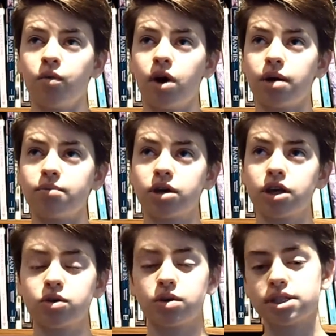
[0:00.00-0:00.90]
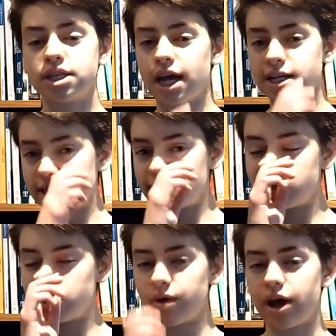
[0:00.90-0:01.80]
um, looking towards the next
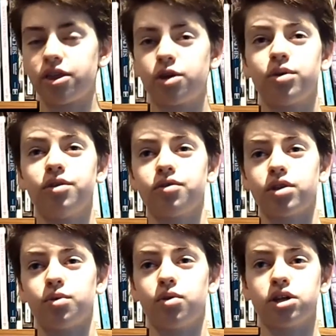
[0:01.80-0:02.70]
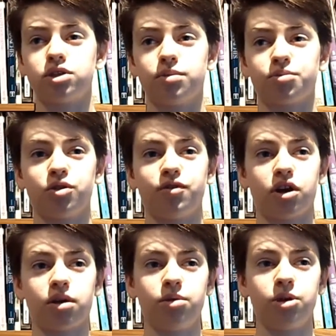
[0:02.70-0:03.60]
issue, I think we really want to improve
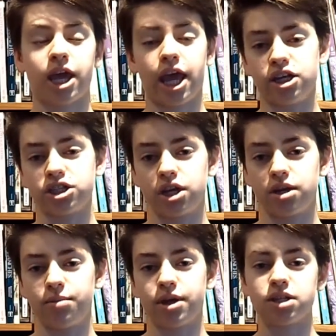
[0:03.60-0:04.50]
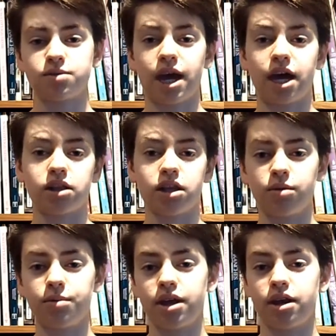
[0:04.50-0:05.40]
our communication because we had a
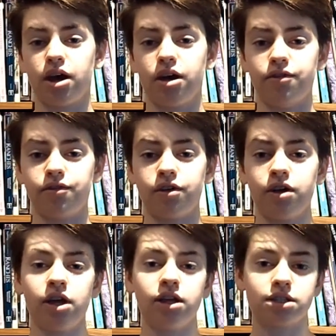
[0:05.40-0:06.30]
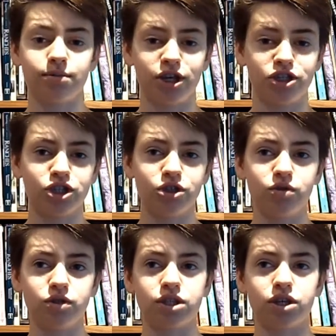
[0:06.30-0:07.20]
little bit of some
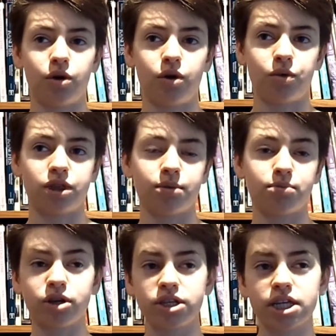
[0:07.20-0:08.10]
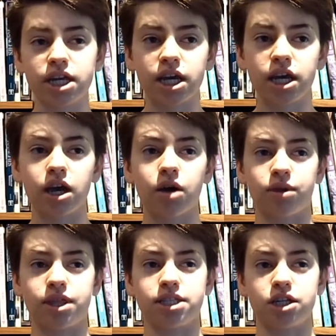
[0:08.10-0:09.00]
issues going with the printing
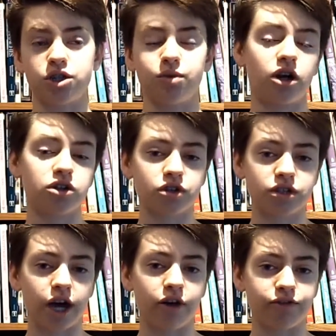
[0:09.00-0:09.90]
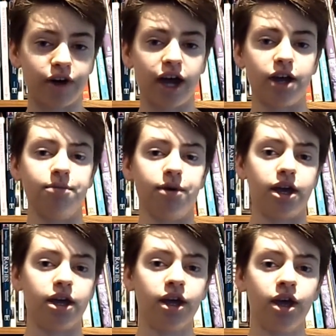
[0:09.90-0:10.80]
with this issue. It all turned out fine,
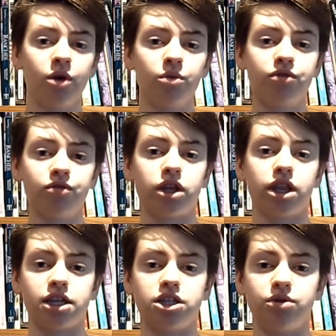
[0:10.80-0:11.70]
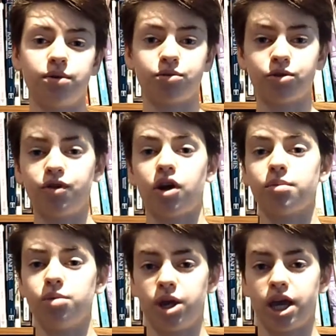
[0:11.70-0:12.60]
but we'd really like to improve our
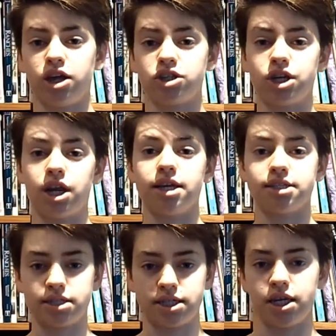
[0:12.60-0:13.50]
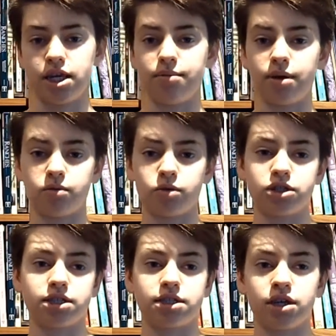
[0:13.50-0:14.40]
communication as a team. And
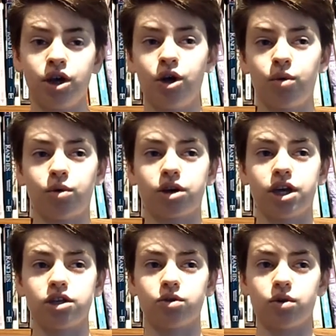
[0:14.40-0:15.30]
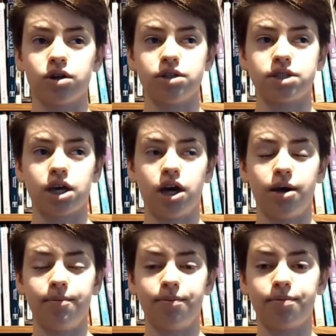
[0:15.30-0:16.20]
we're just working towards
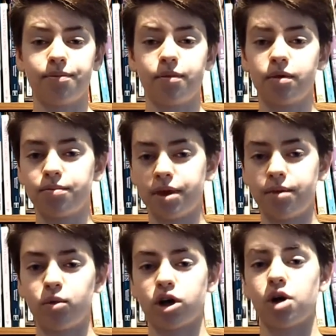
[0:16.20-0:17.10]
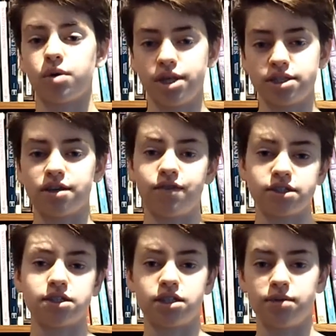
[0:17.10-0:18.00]
um, being more cohesive
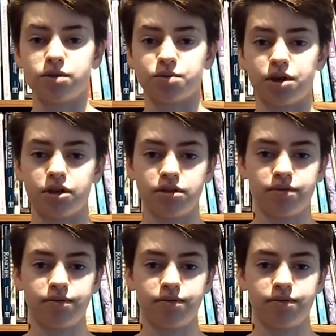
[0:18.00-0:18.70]
as a team as well.